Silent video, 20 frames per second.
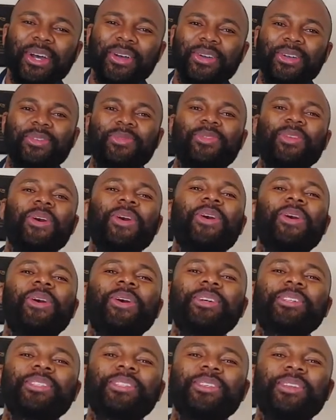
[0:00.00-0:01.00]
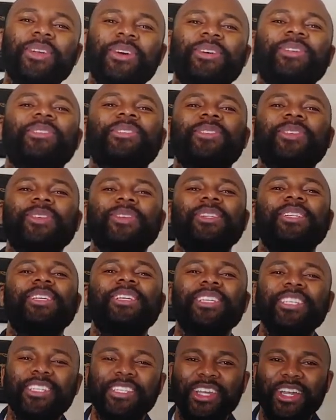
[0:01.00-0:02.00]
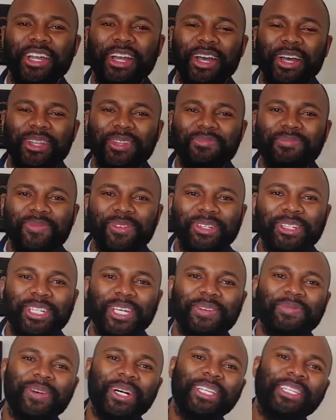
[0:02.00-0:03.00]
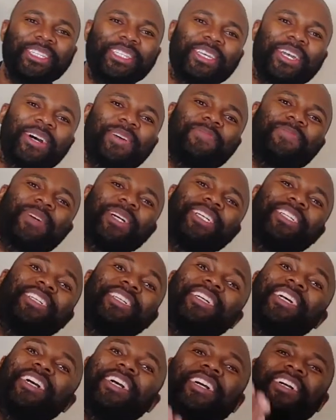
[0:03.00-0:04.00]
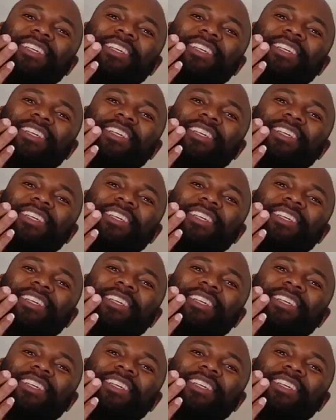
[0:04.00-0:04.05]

with your host, yours truly, Gerard Mutabazi Amani.